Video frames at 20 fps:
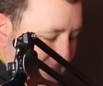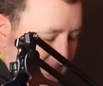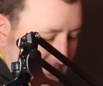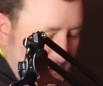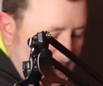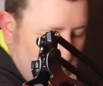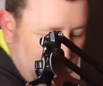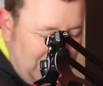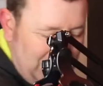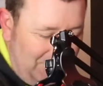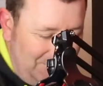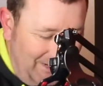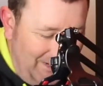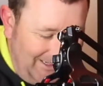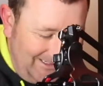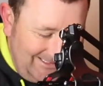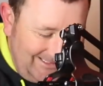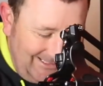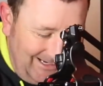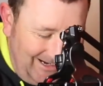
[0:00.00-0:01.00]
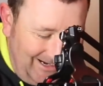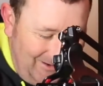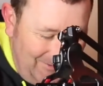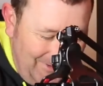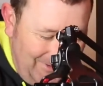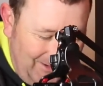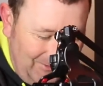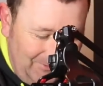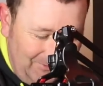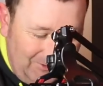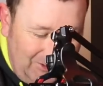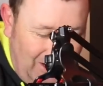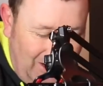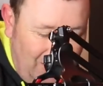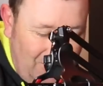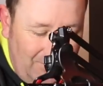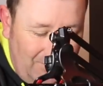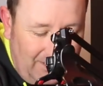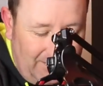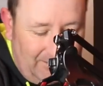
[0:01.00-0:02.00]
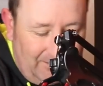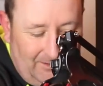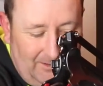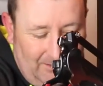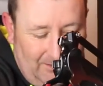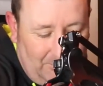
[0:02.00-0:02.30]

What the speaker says: just to mix that amount of ground bait,